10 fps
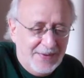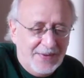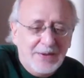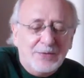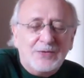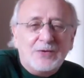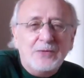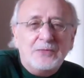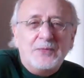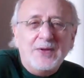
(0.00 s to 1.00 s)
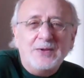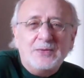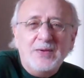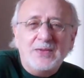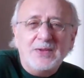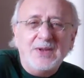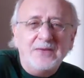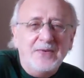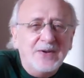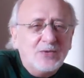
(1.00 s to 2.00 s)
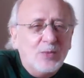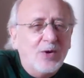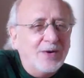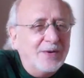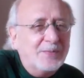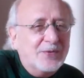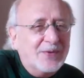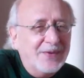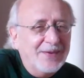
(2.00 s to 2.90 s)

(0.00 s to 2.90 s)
He was so filled with love and warmth,